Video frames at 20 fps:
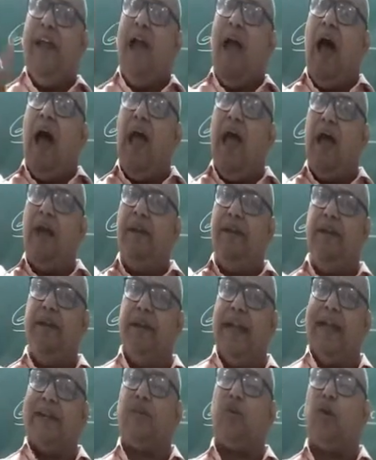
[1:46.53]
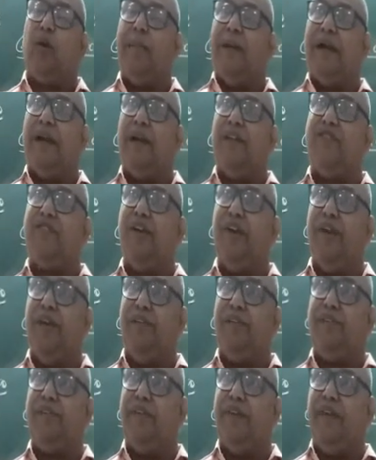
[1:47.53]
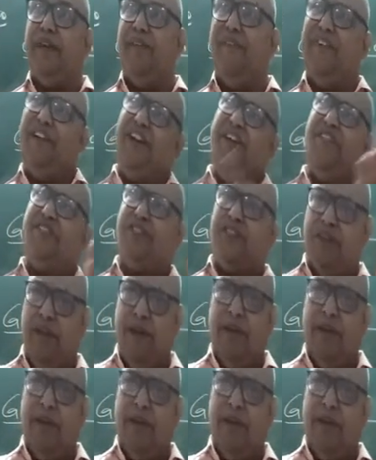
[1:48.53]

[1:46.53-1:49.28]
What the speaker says: higher in electrochemical series, if it is